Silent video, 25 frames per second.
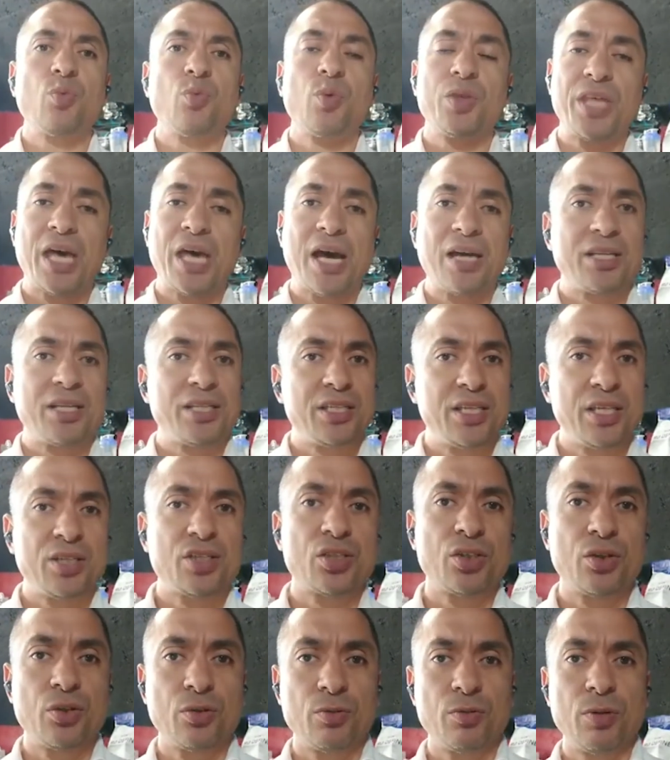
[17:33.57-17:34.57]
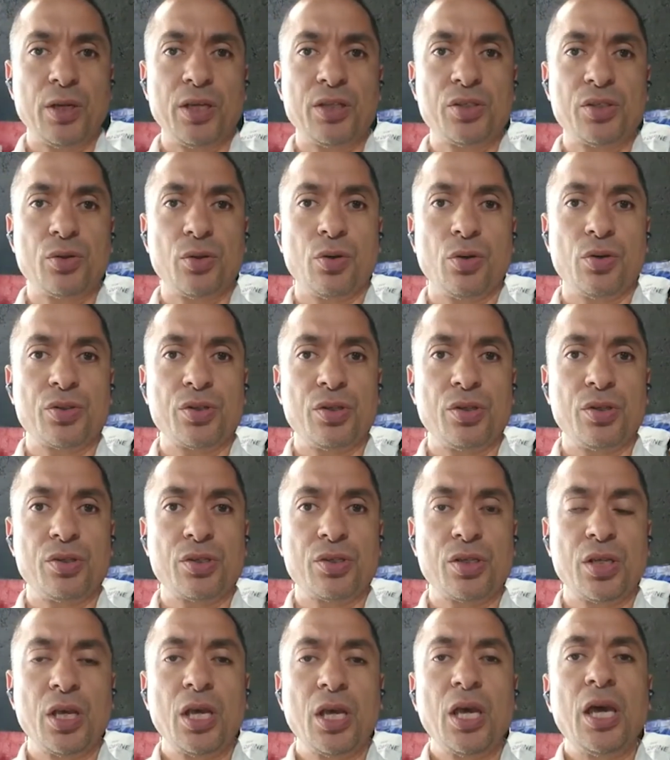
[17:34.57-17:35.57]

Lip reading: without additional resources.